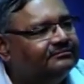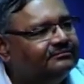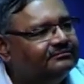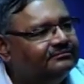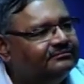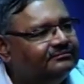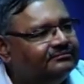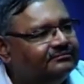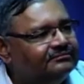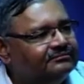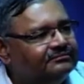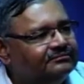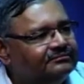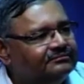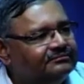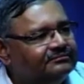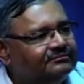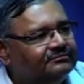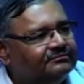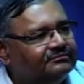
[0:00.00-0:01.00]

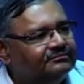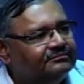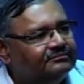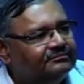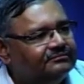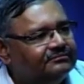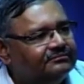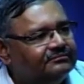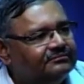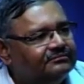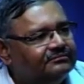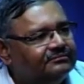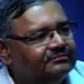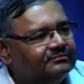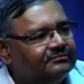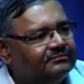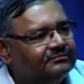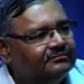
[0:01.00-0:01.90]
(silence)